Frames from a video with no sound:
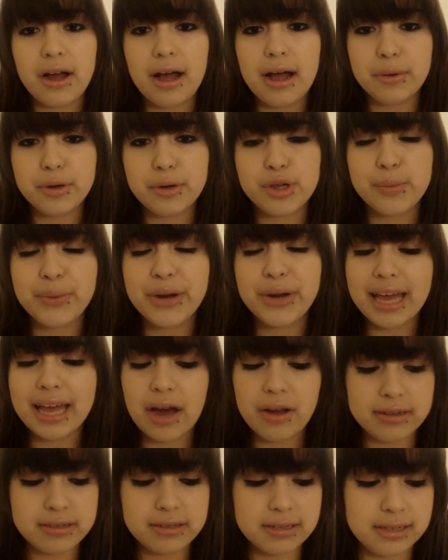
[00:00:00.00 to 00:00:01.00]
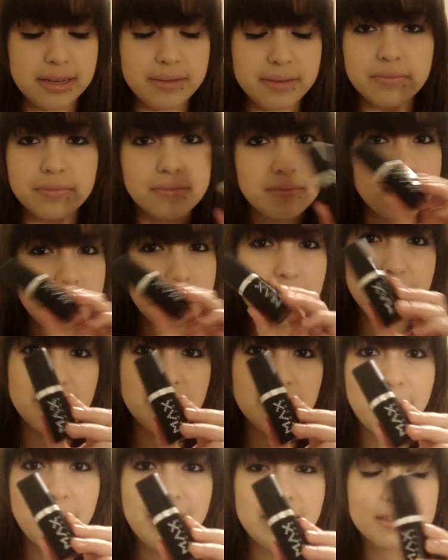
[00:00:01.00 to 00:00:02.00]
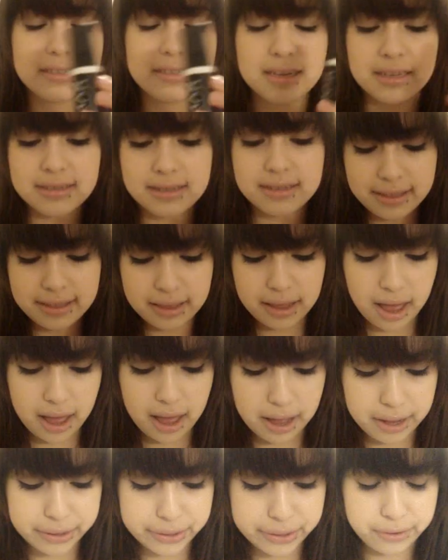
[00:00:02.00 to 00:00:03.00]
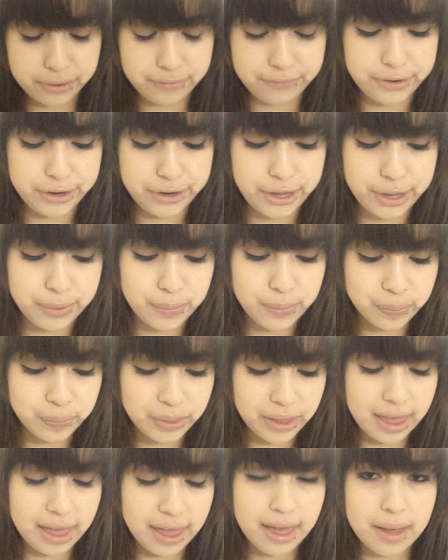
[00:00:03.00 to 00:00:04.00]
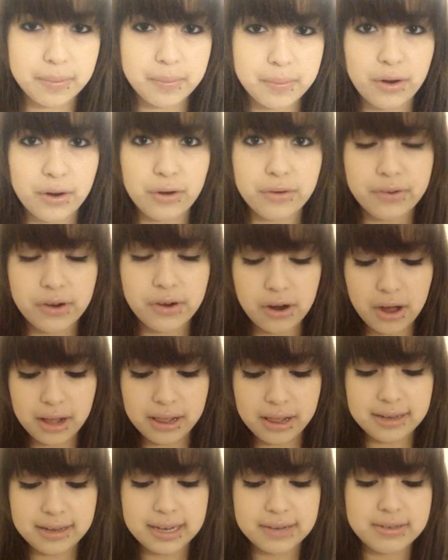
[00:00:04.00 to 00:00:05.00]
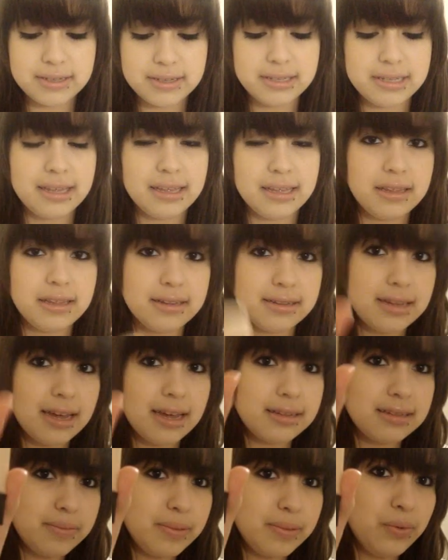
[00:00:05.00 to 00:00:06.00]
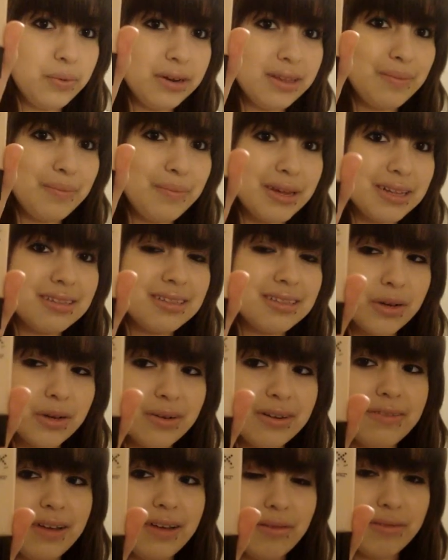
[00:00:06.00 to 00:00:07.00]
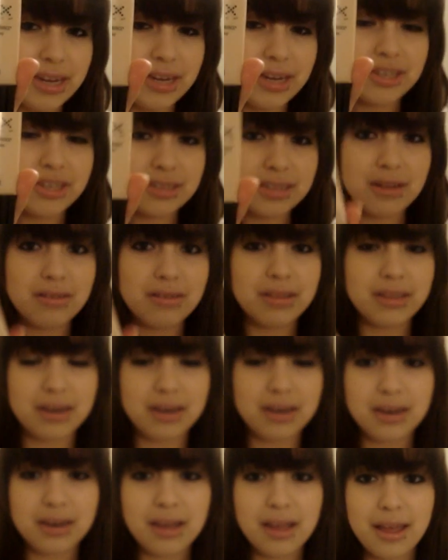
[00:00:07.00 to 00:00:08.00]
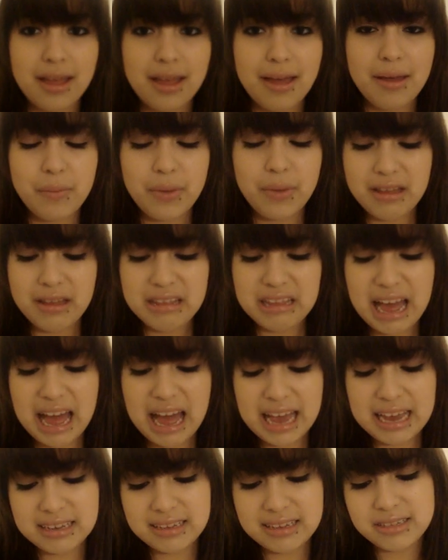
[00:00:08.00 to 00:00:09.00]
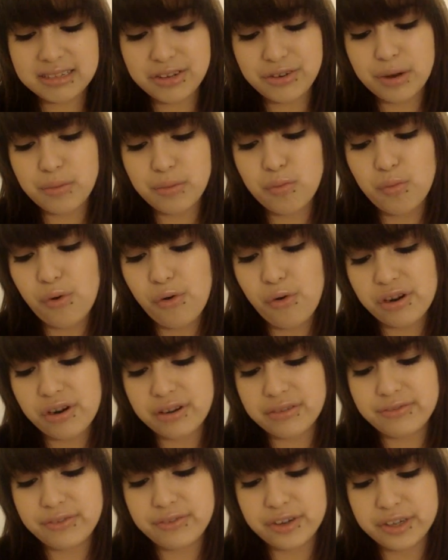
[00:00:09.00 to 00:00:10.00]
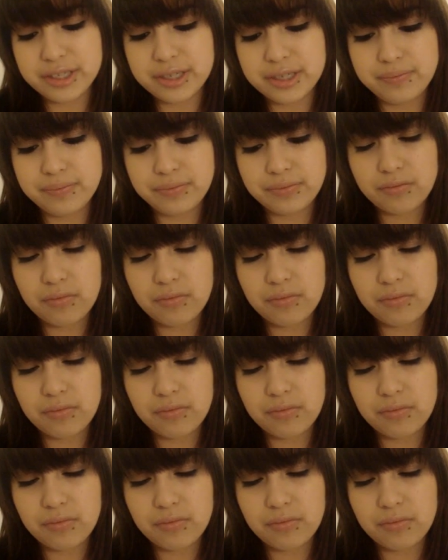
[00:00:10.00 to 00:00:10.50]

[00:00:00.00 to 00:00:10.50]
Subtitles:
or you break out easily, maybe the pan stick isn't good for you. But overall, I have to say that this has to be one of the best liquid foundations out there. But I consider it more for